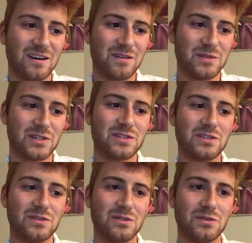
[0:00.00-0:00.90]
just
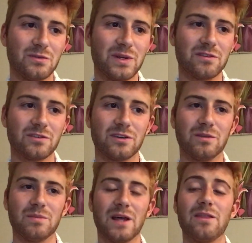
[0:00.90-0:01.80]
to
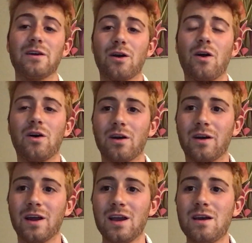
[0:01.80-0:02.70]
reaffirm that there
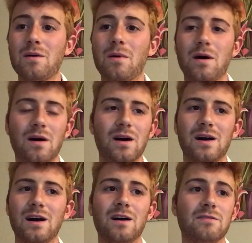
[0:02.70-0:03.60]
are
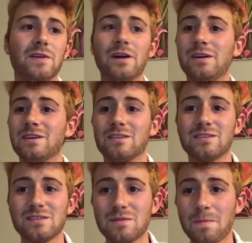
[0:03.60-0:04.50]

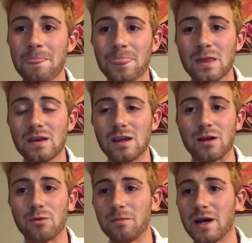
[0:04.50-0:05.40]
various
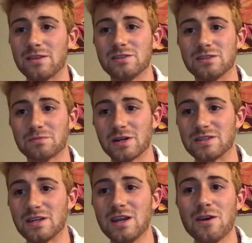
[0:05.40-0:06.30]
airborne pathogens
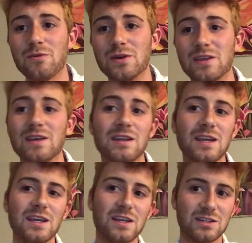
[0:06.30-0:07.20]
present within
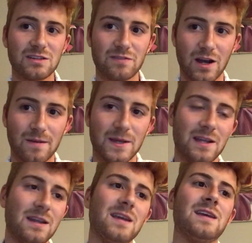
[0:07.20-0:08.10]
each
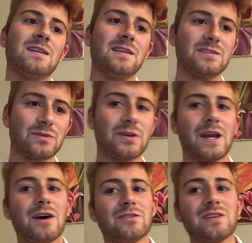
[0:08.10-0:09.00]
environment in the sorority
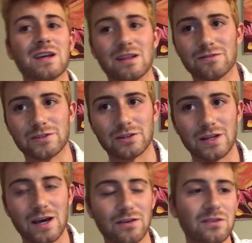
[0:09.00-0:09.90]
house and the fraternity
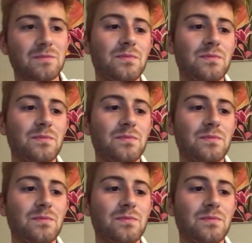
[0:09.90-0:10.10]
house.